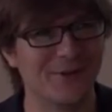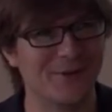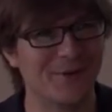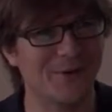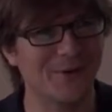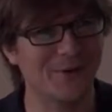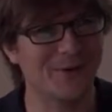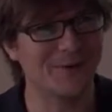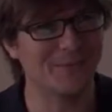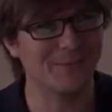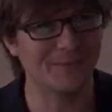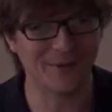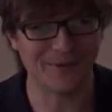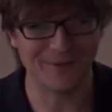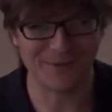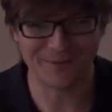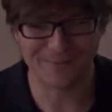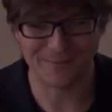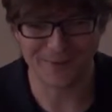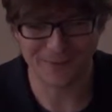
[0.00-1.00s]
coin, but
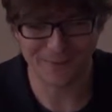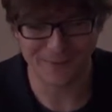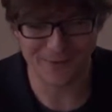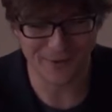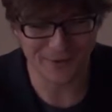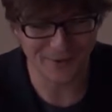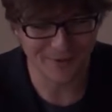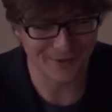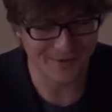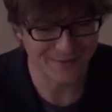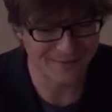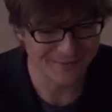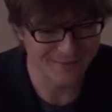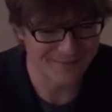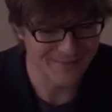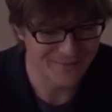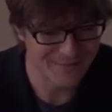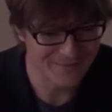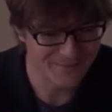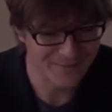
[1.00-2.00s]
maybe
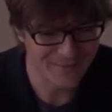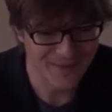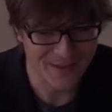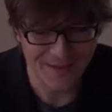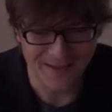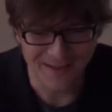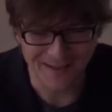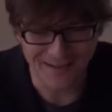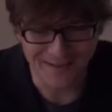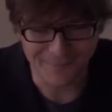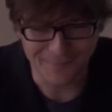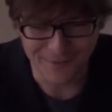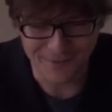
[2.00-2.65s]
not.